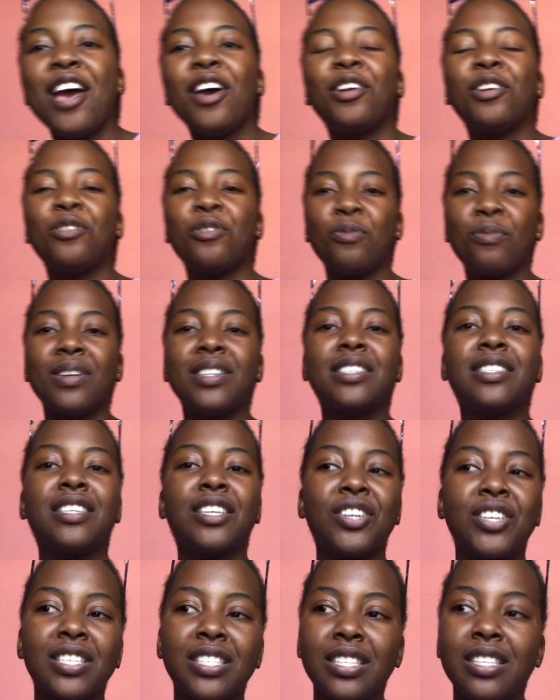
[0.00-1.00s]
No, but
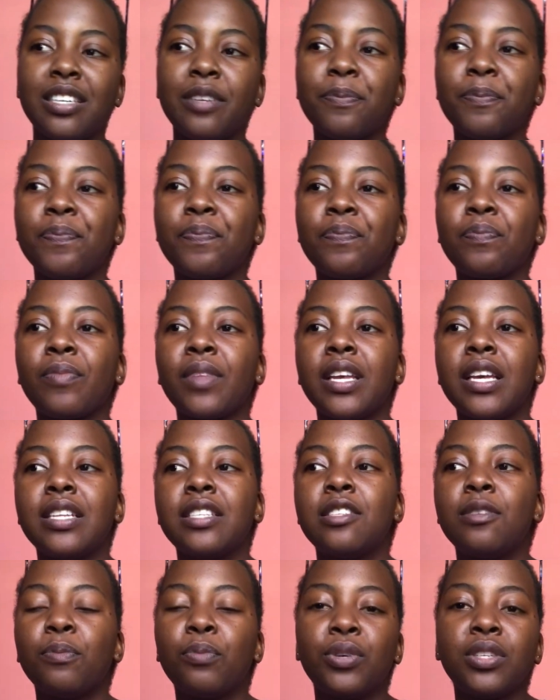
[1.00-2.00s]
seriously,
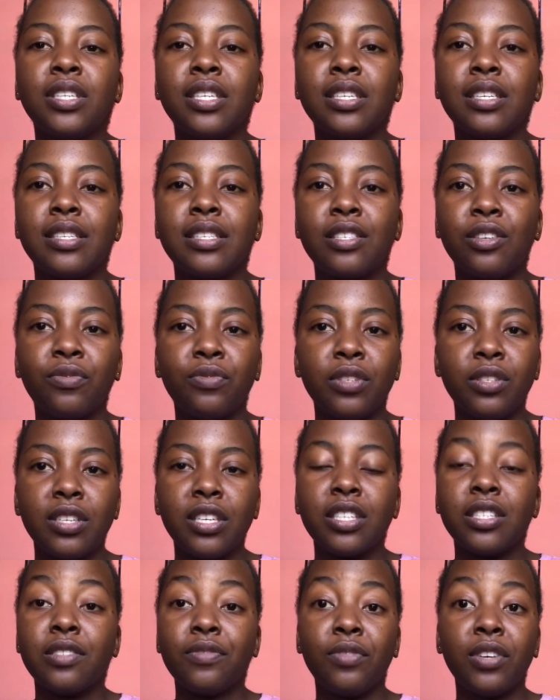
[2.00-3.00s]
it's important that
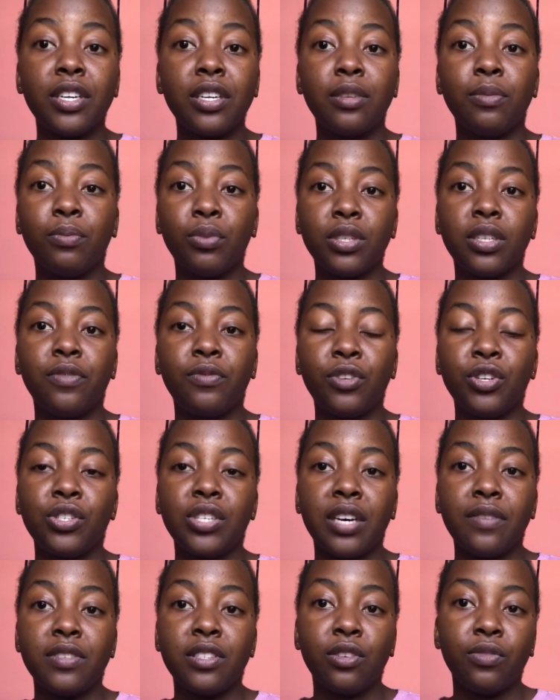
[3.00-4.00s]
it's very important for you to
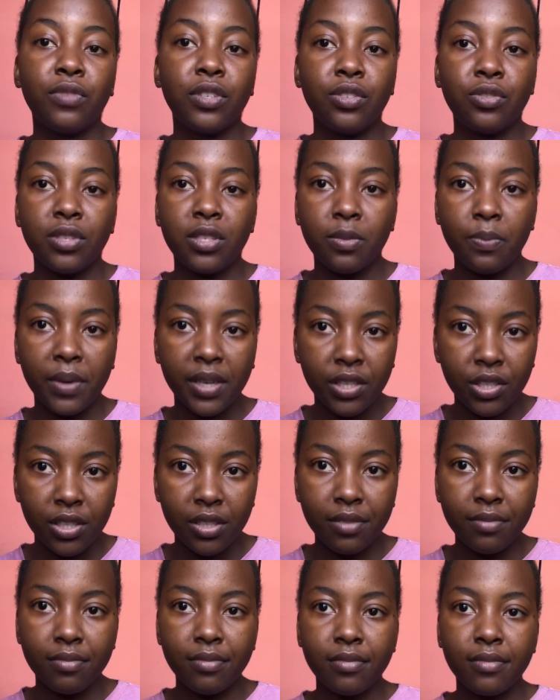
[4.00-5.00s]
have
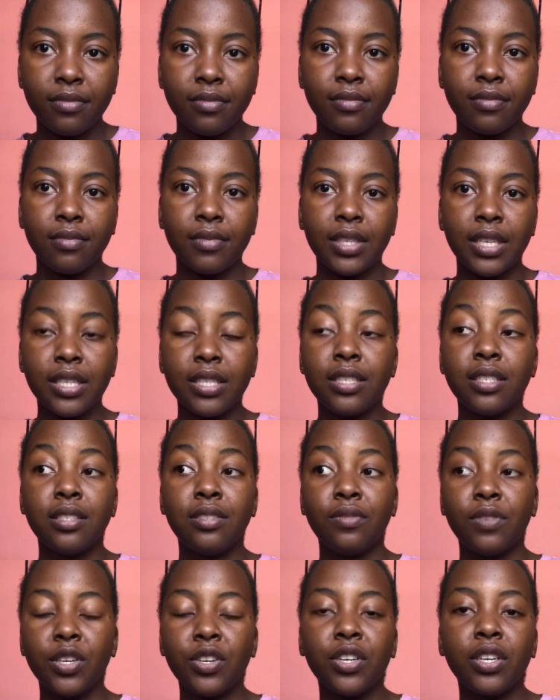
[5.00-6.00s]
self-introspection. It is
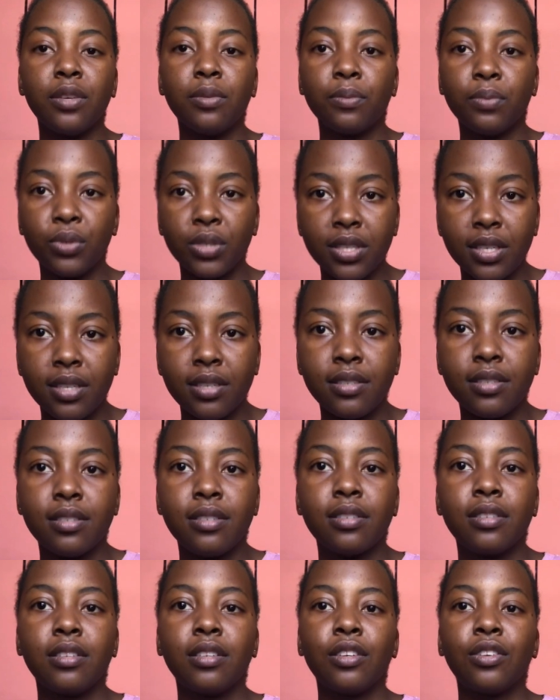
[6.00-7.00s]
very
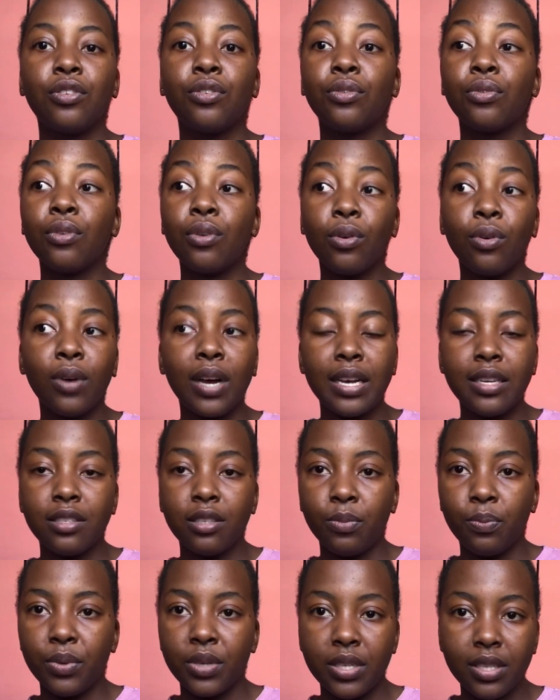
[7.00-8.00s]
important. grow as
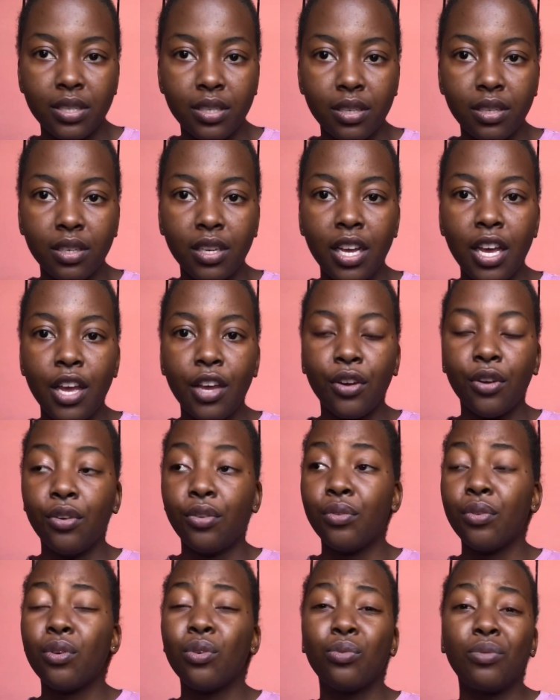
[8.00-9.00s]
a person,
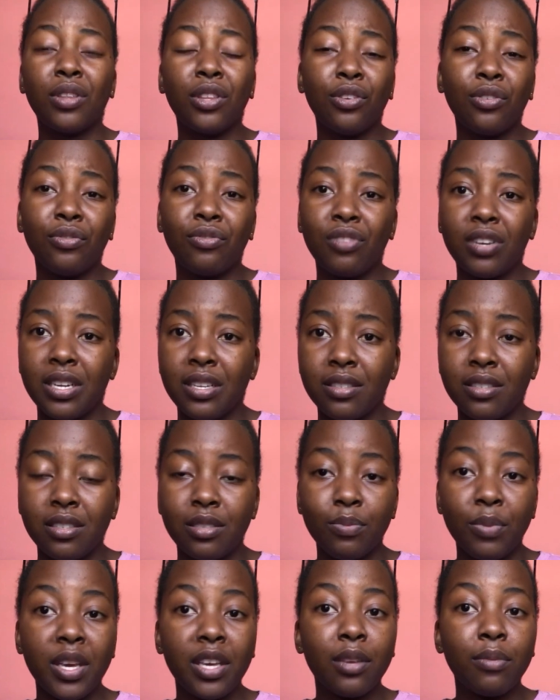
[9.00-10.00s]
grow with your friends,
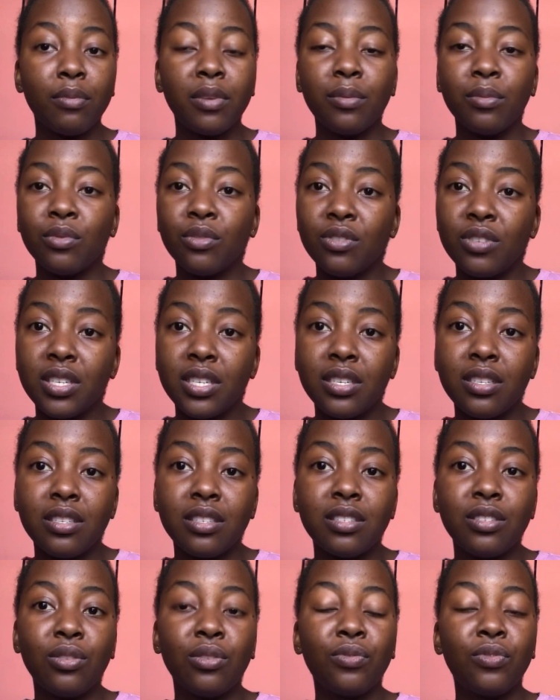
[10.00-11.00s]
make
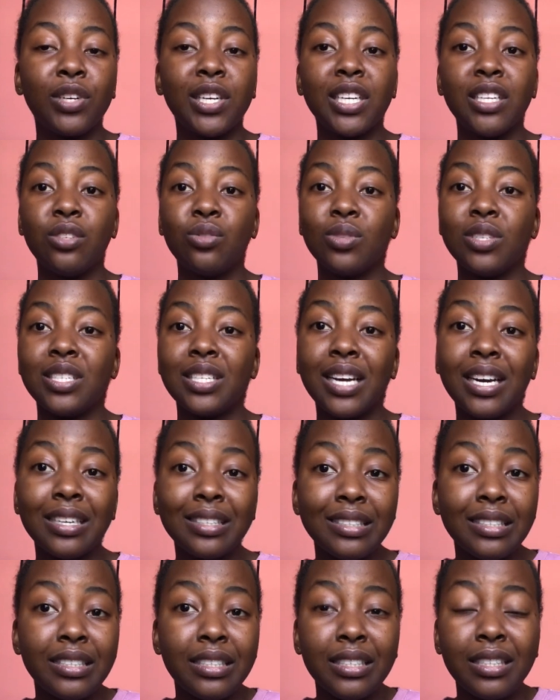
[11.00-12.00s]
memories, don't forget to
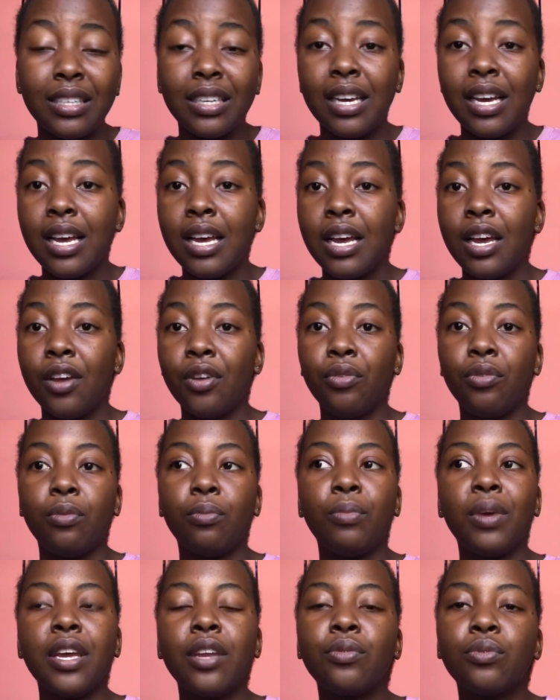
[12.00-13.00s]
study,
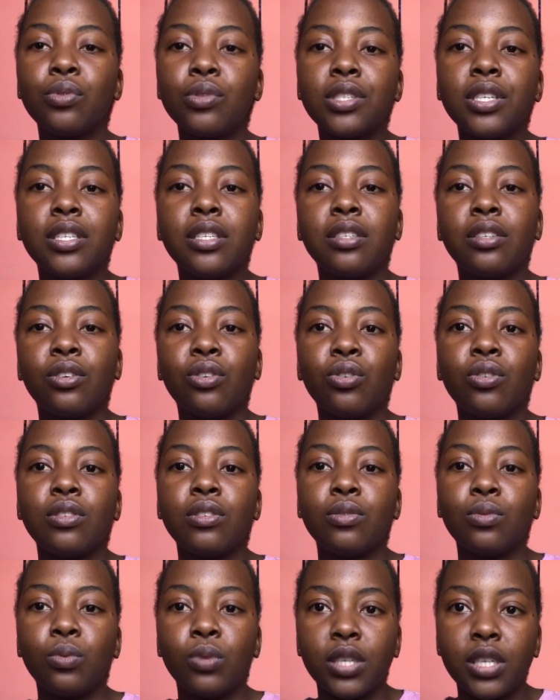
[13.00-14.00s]
remain rooted in
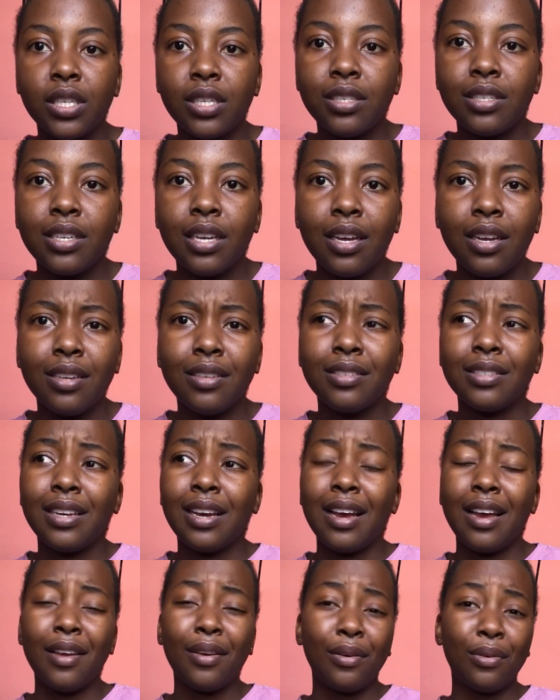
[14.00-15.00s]
God's word. And
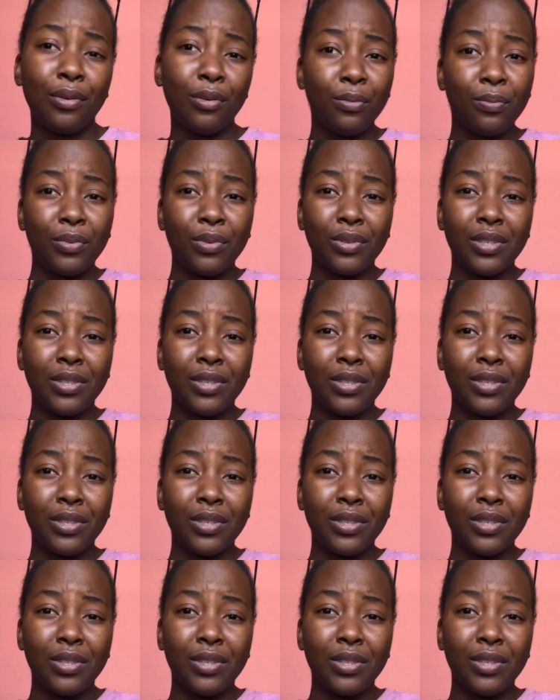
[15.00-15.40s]
I hope you